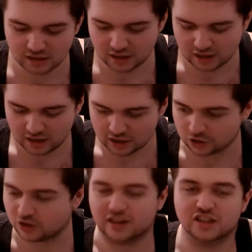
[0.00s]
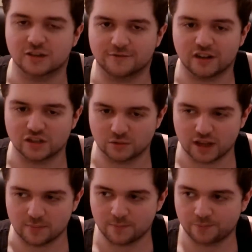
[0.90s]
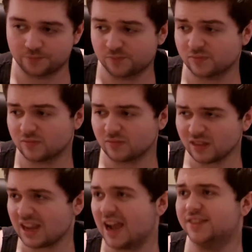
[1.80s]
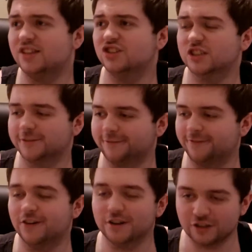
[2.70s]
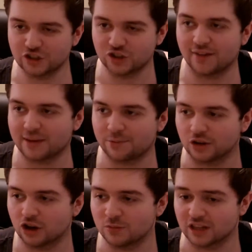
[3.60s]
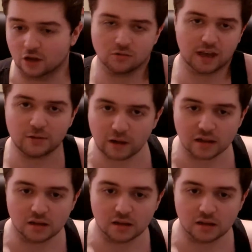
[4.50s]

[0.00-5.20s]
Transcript: You're not actually friends with him. And then just to further drive that point home, he's like, okay, well,